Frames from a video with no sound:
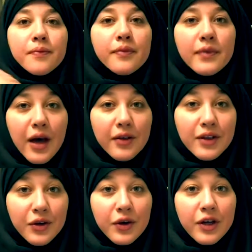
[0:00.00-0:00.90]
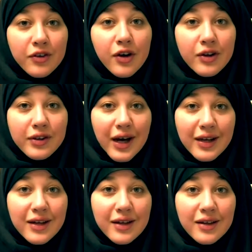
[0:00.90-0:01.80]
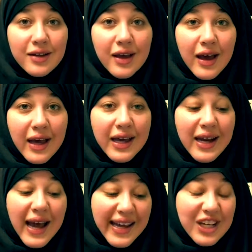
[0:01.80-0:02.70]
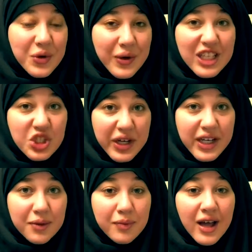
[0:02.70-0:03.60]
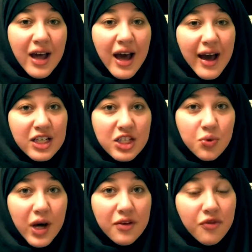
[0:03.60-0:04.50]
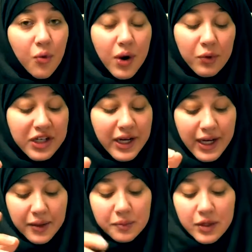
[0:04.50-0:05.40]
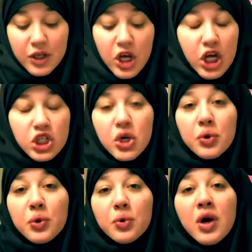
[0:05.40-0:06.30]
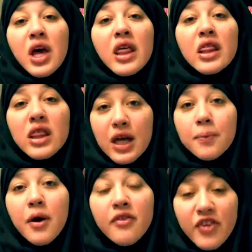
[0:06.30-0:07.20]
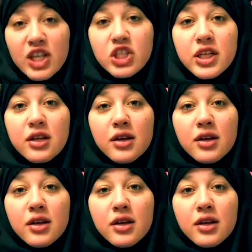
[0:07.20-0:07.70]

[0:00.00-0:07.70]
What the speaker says: I'm showing you the perfection that are my chocolate chip cookie. But do you see that? Look at that.